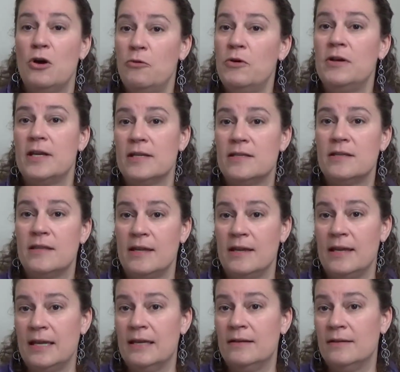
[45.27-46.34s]
we'll get to
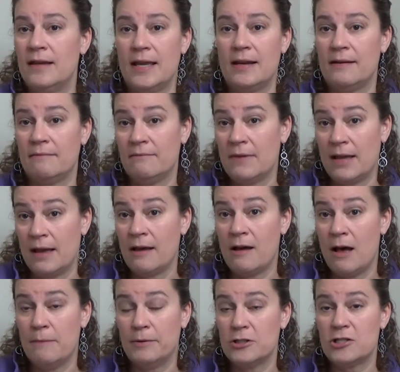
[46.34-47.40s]
the end and
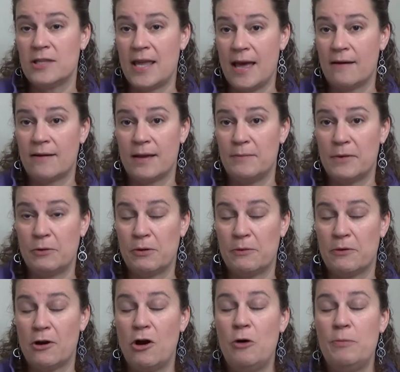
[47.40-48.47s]
accomplish the outcome that we
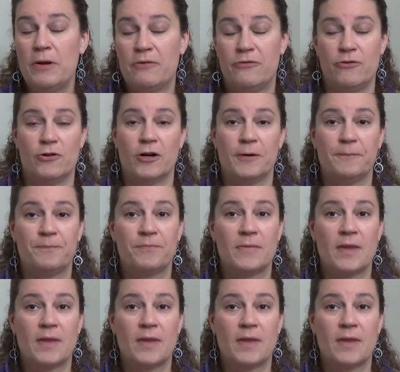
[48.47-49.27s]
were hoping for.